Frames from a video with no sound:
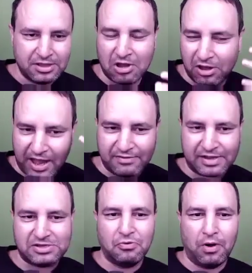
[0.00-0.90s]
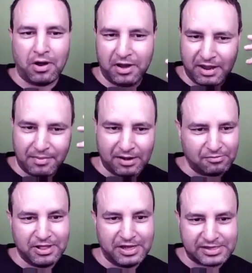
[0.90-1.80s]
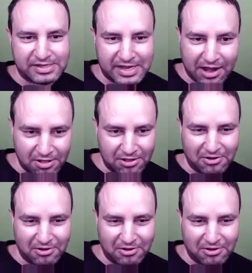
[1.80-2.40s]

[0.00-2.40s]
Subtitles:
not having to worry about will it sell,